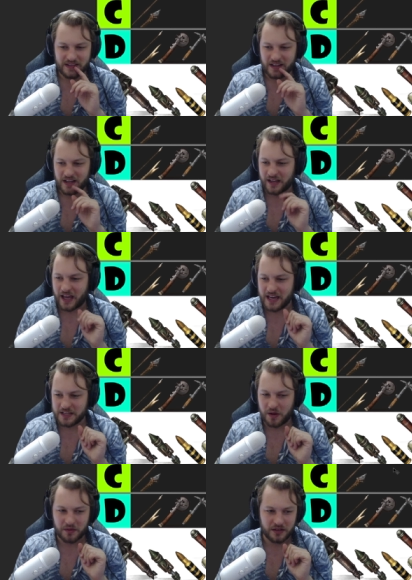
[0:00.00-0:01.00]
Okay, here's
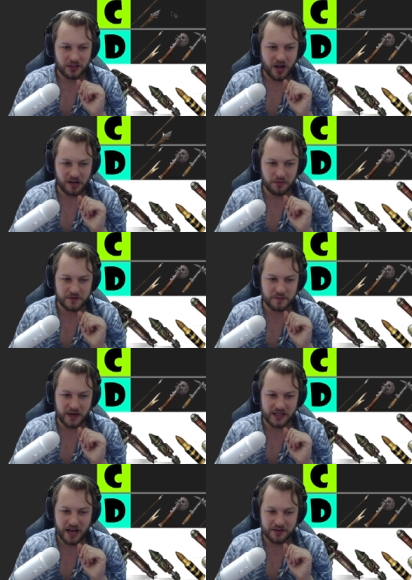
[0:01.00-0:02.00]
what I'm going to do. I'm going to move spear
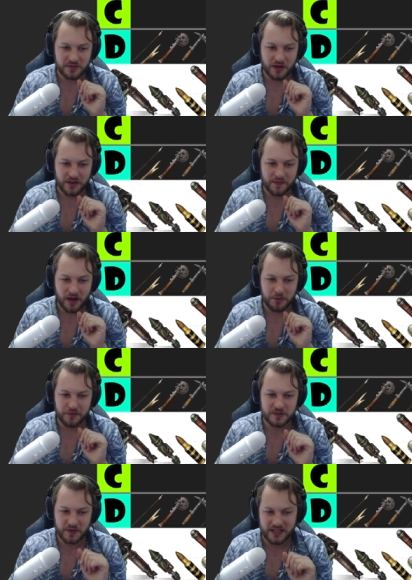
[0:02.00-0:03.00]
down as well then. I'm
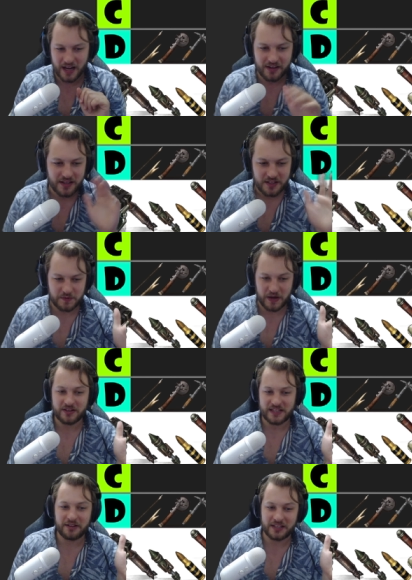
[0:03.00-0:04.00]
moving spear down. Spear
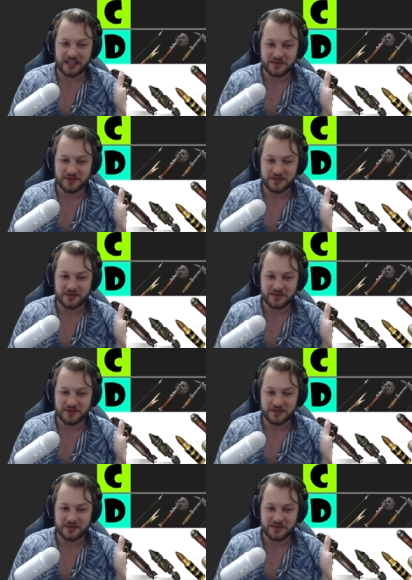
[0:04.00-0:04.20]
is now D as well.